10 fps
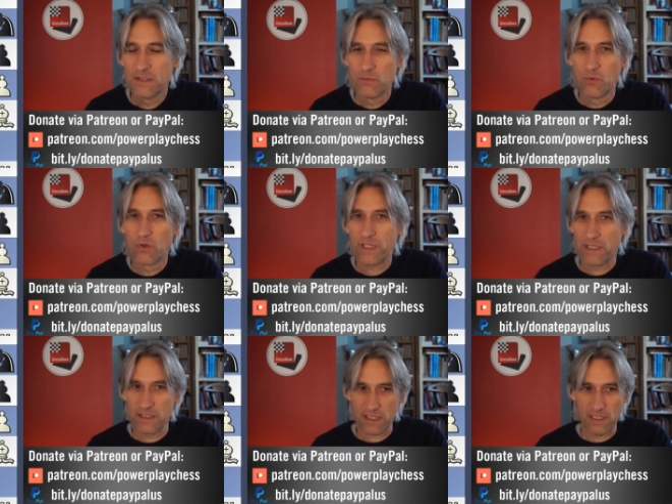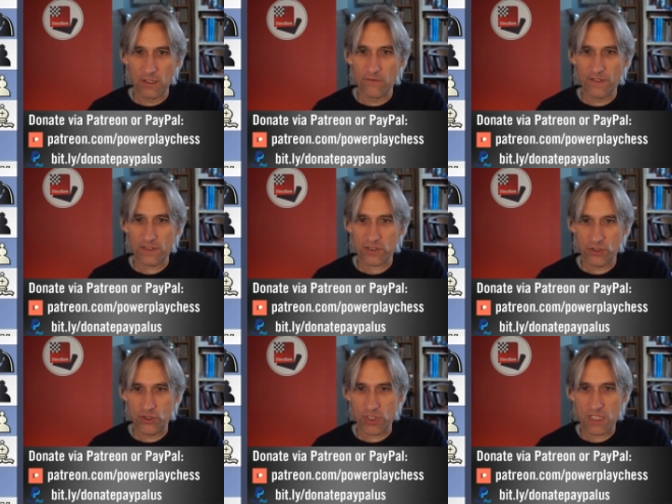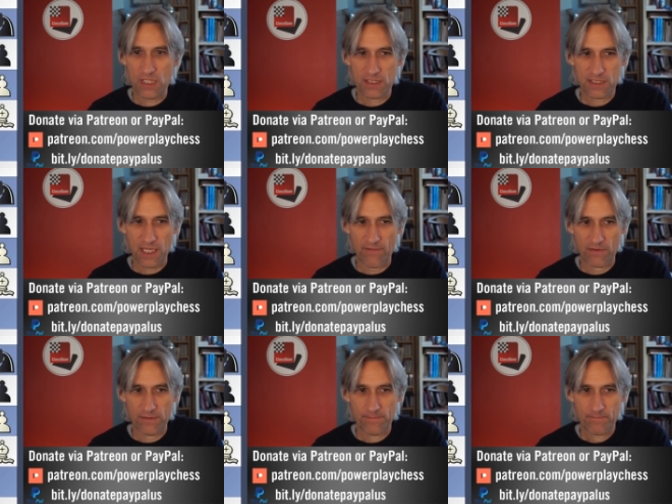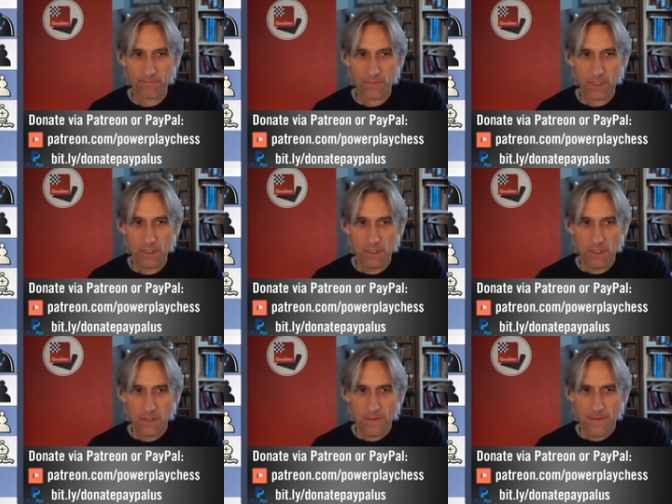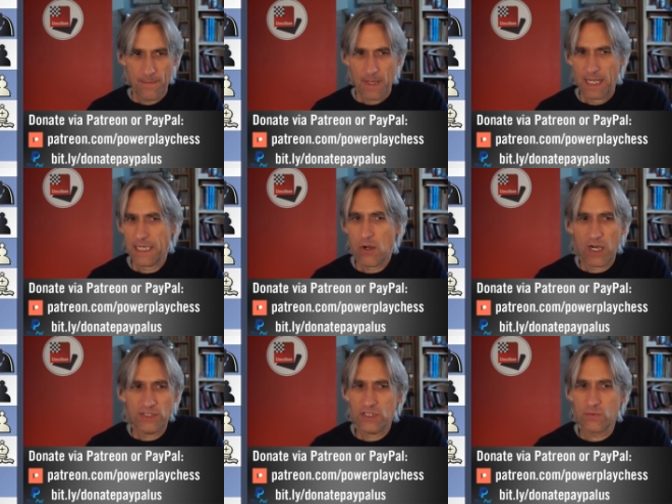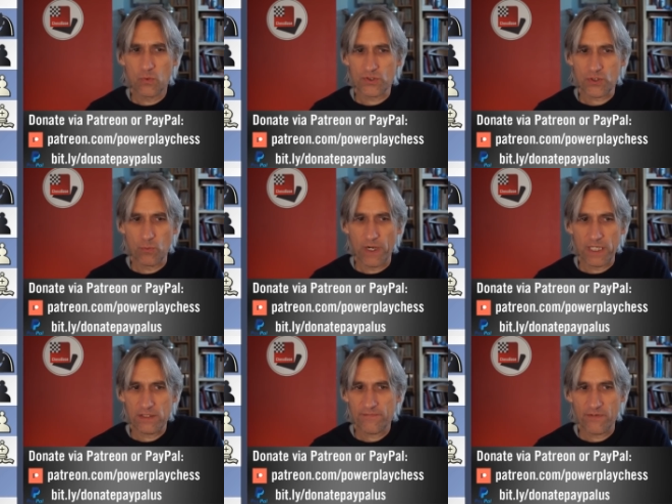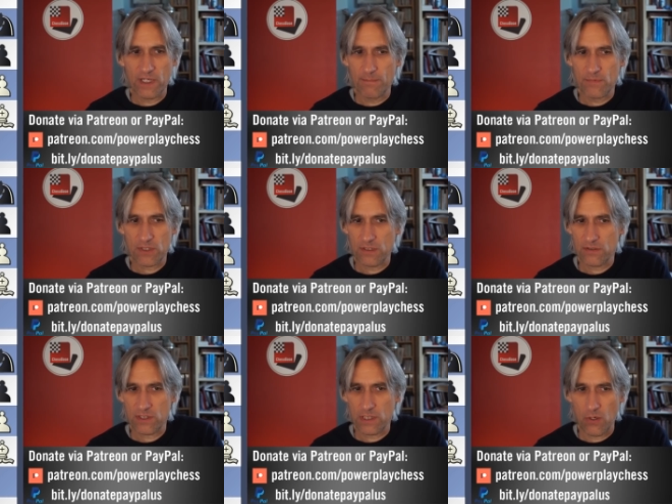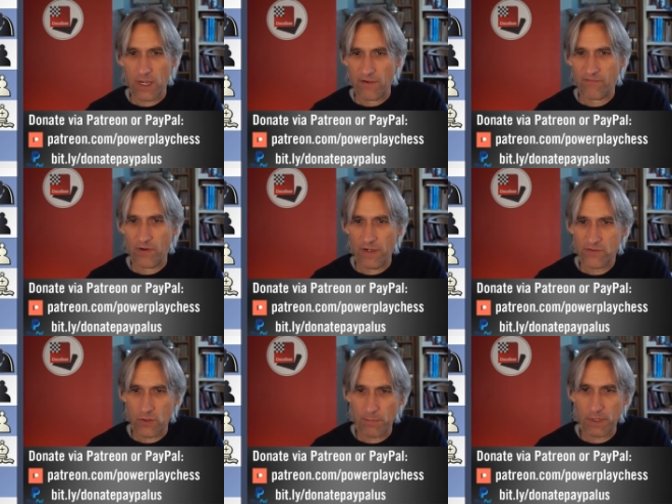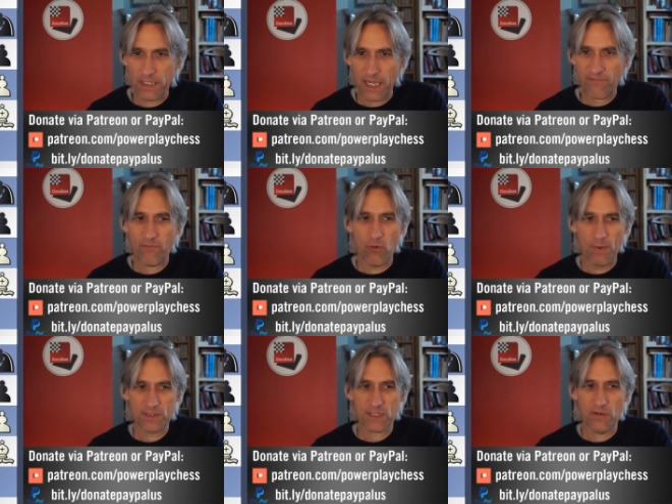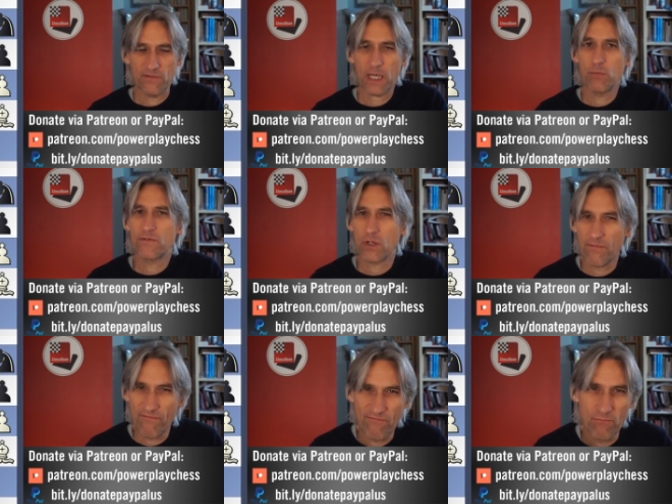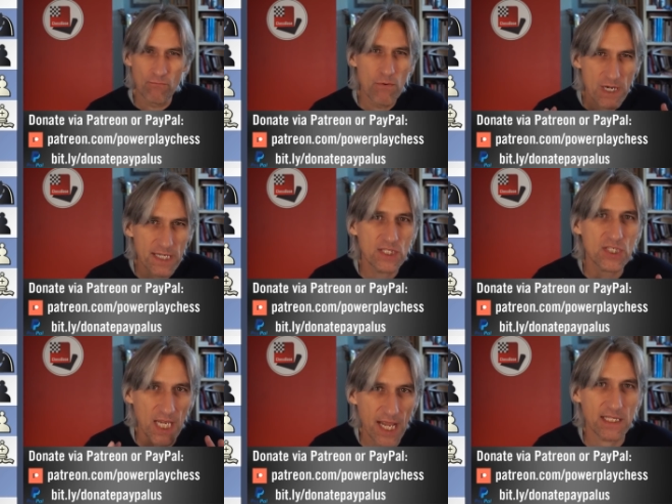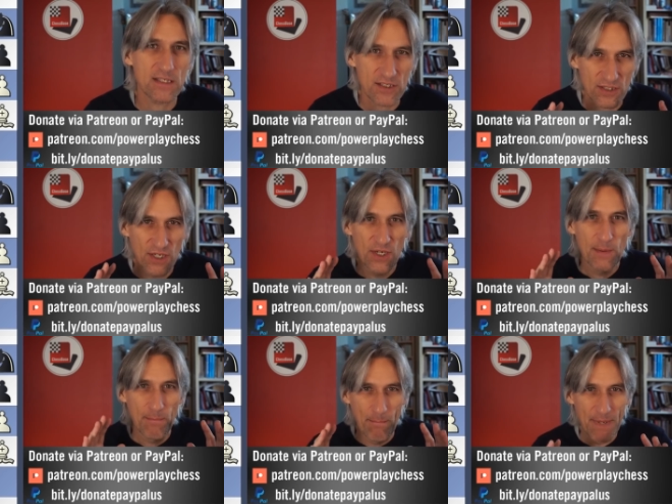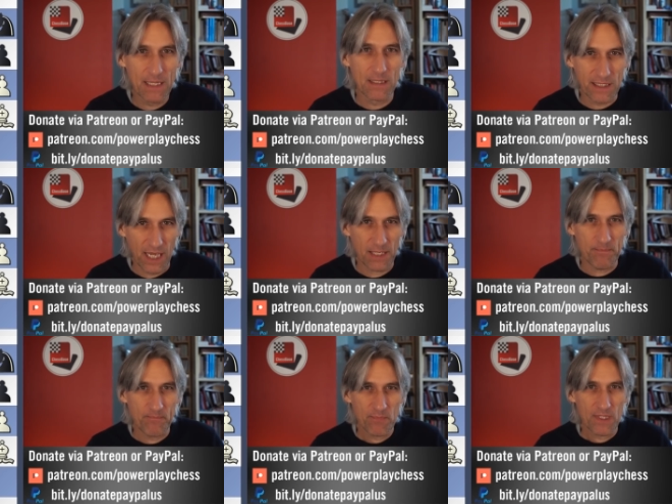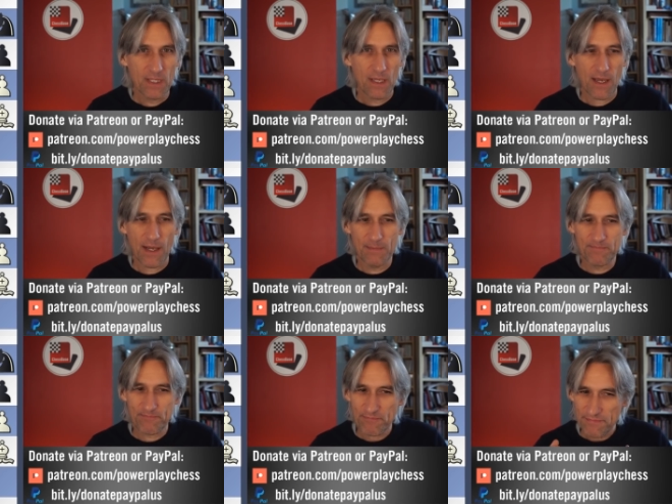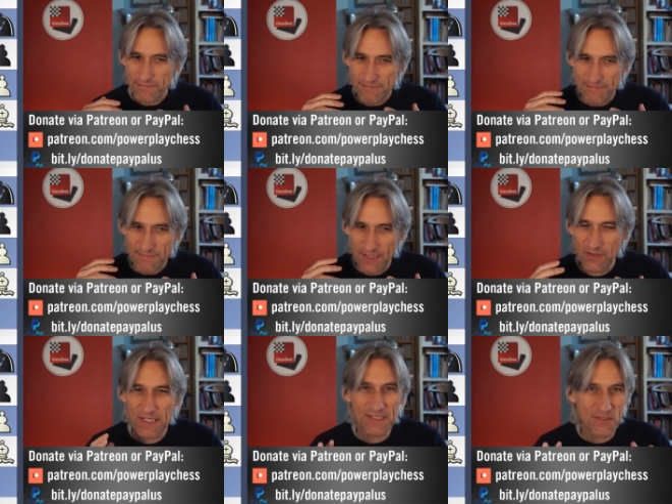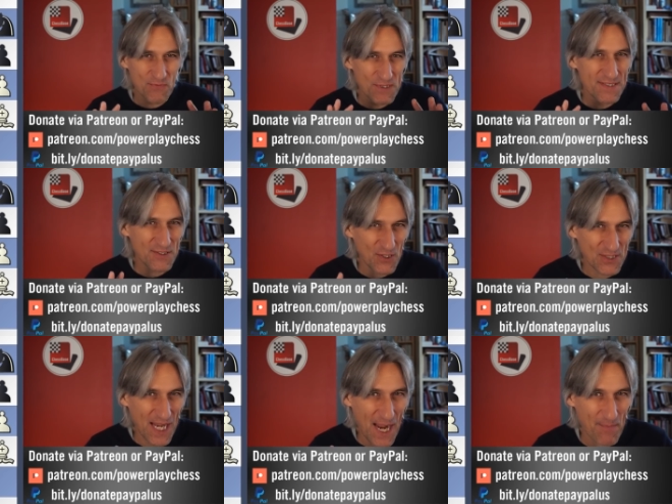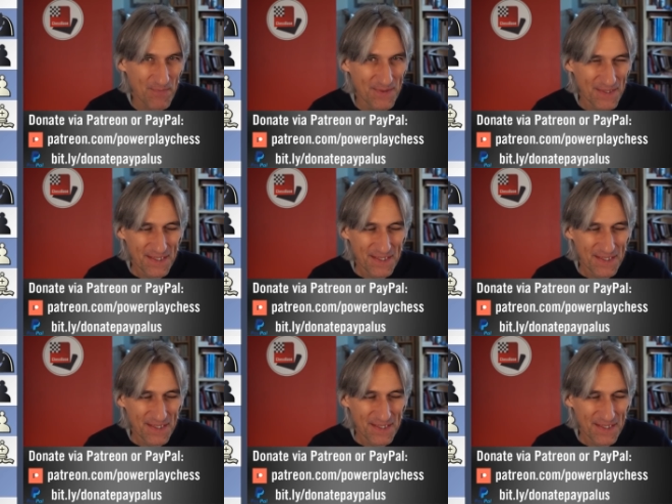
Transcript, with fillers: walking the king over to g7. And now I didn't want to wait for him to, to go f5, so I played f4 myself. Now we've got a really tense middle game. Um, things really start to happen